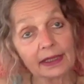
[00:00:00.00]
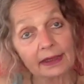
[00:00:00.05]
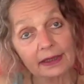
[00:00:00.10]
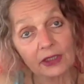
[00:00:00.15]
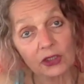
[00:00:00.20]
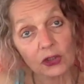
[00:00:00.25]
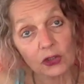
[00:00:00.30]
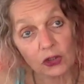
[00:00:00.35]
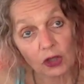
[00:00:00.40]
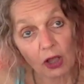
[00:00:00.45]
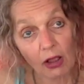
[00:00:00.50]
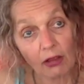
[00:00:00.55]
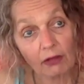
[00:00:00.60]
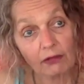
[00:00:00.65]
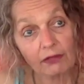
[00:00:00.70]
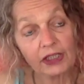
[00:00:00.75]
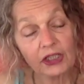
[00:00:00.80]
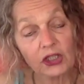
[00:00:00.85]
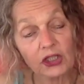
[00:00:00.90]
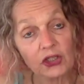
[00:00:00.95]

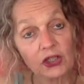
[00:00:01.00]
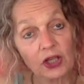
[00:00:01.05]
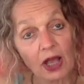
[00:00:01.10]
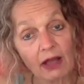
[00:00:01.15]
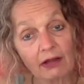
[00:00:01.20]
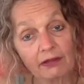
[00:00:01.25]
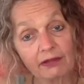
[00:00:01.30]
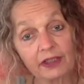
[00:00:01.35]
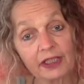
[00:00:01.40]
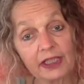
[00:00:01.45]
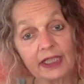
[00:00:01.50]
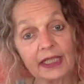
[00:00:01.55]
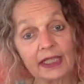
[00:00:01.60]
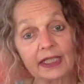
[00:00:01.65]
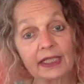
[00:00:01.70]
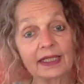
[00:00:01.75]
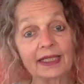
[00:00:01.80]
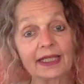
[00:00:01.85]
dissolve it, soften it,